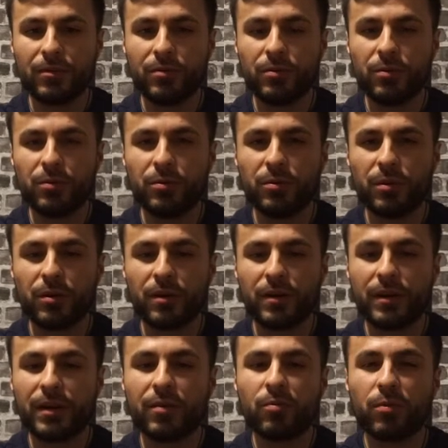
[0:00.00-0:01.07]
you are
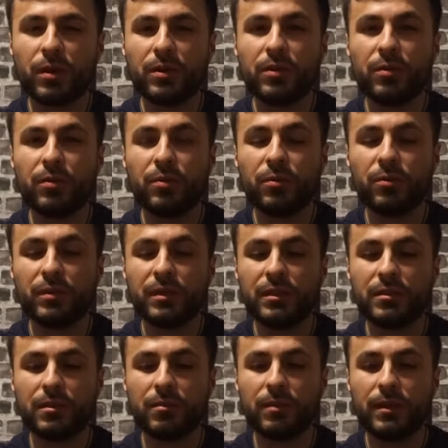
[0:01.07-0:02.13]
not where you
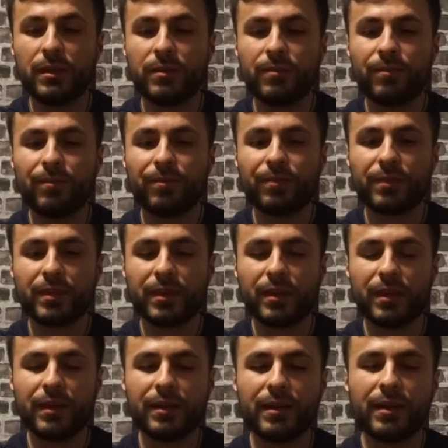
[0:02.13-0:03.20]
need to be,
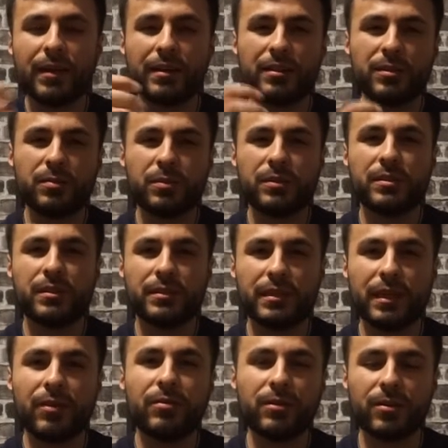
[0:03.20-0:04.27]
and it kind of just puts a
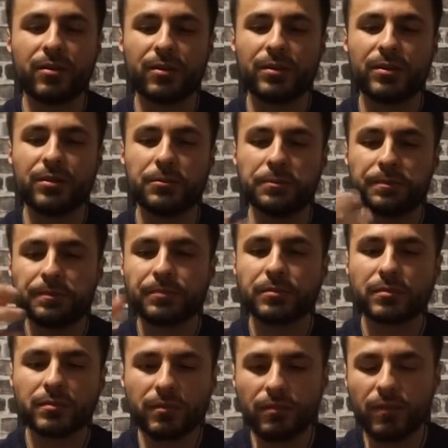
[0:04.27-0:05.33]
downer on you.
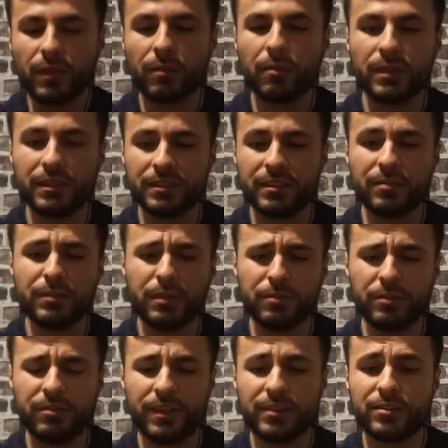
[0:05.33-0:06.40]
But at the same time,
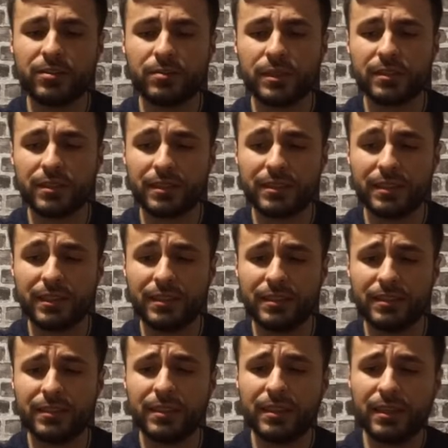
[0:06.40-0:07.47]
you've had so much
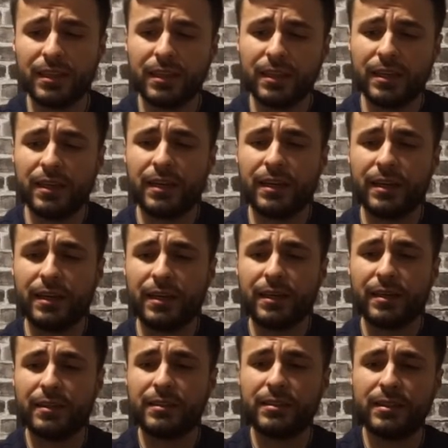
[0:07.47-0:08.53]
success,
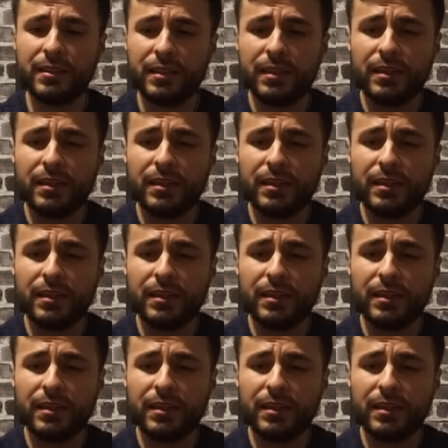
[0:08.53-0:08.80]
and